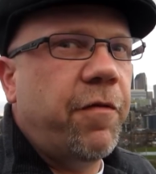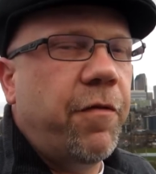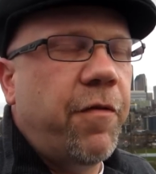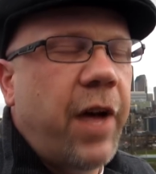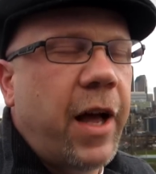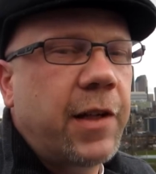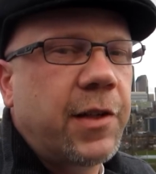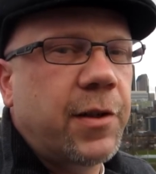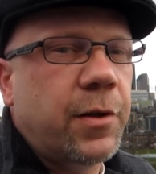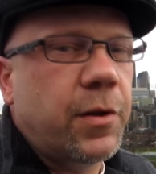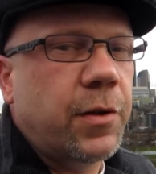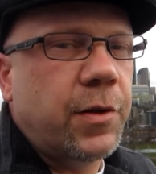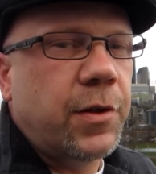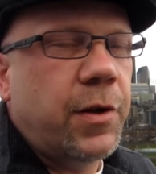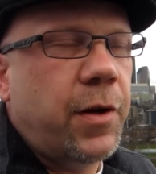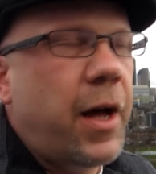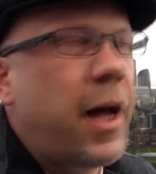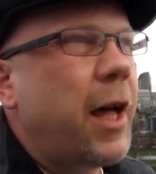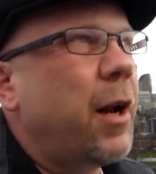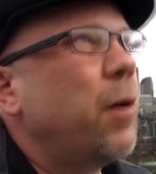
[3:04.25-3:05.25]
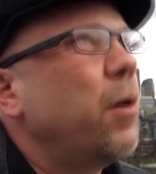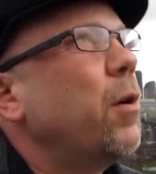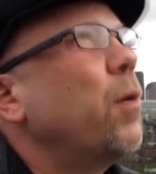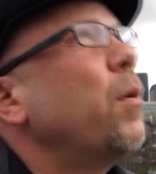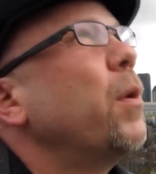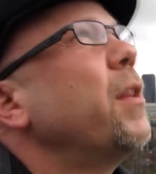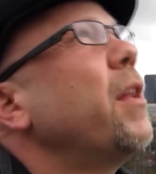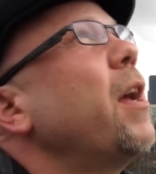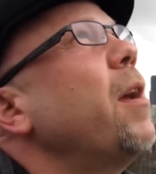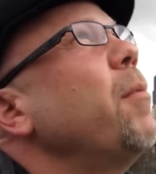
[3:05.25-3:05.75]
vessel, so I don't know
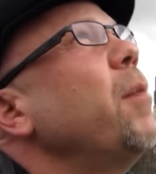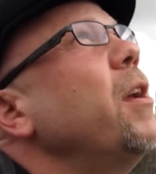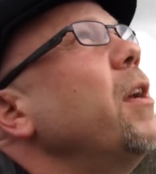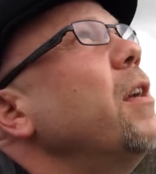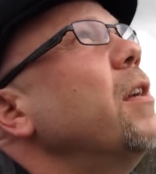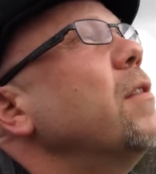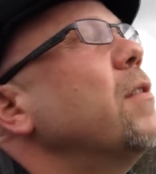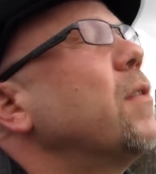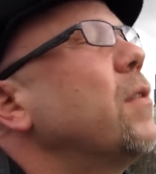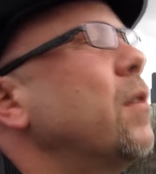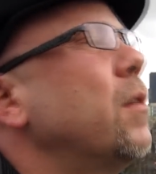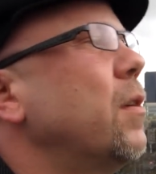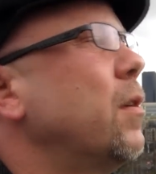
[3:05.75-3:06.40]
what that means.